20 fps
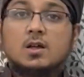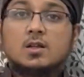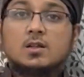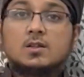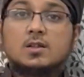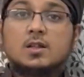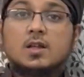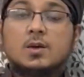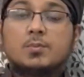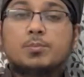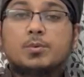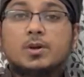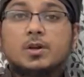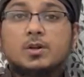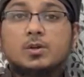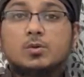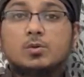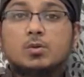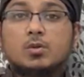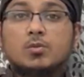They are
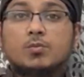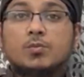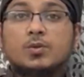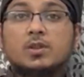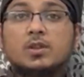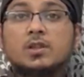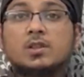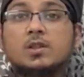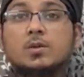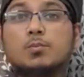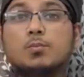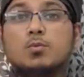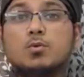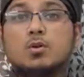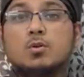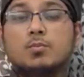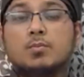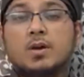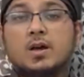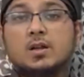produced within the
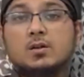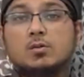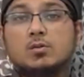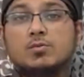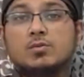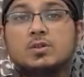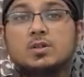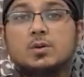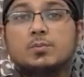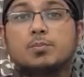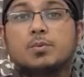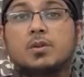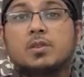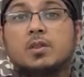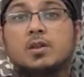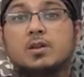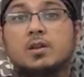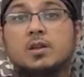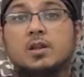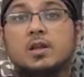bone marrow, which are
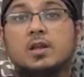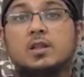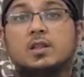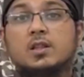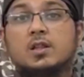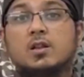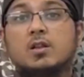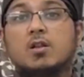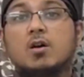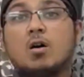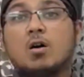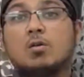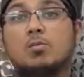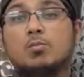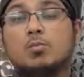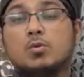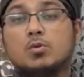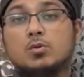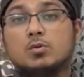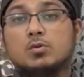present in the long
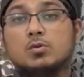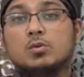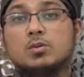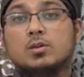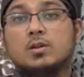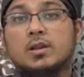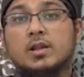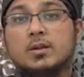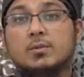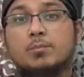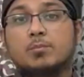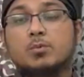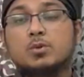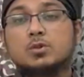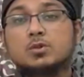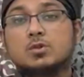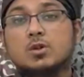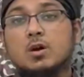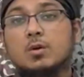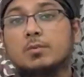bones, like
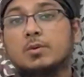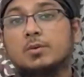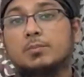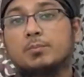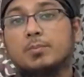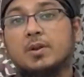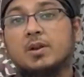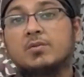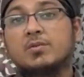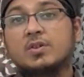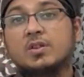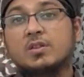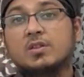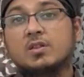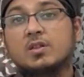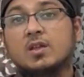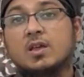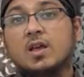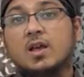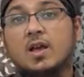most common pelvis
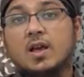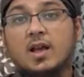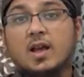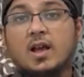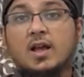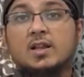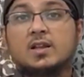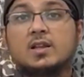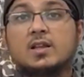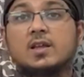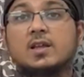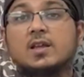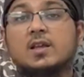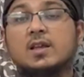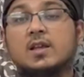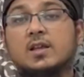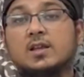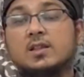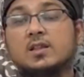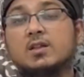and
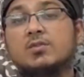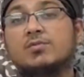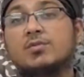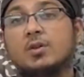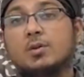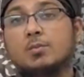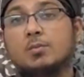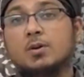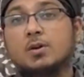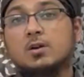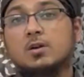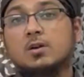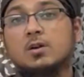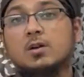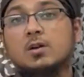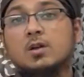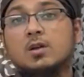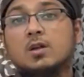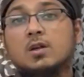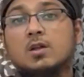in the femur.
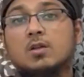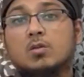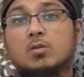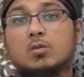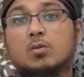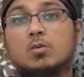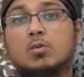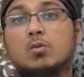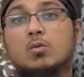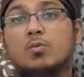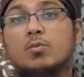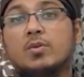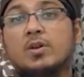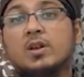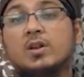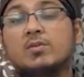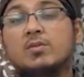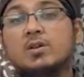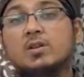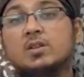So
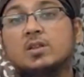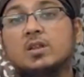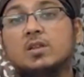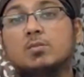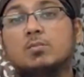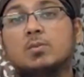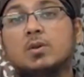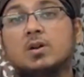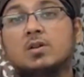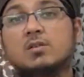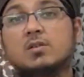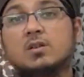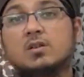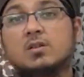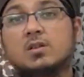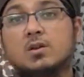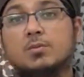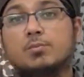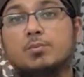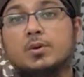whenever these blood cells
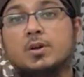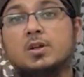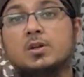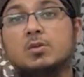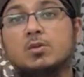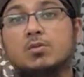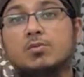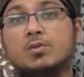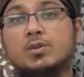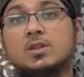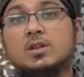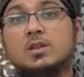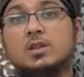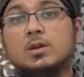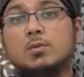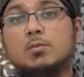are produced within the